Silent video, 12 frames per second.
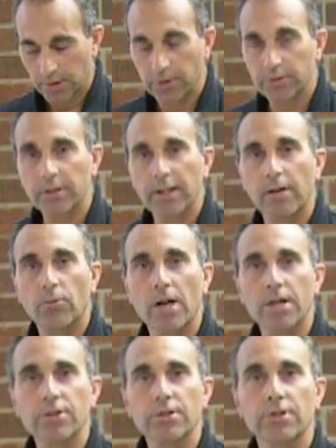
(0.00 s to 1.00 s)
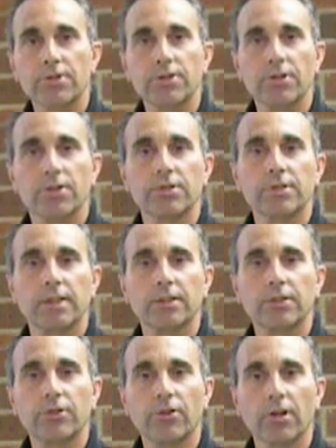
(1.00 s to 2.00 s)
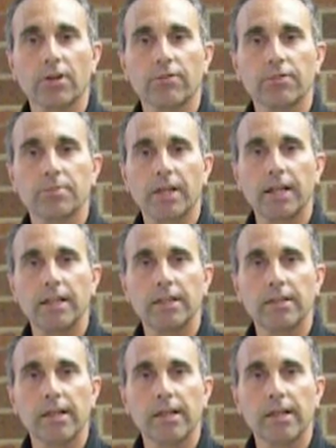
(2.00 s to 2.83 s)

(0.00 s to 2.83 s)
The use of that washer assures that the torque from tightening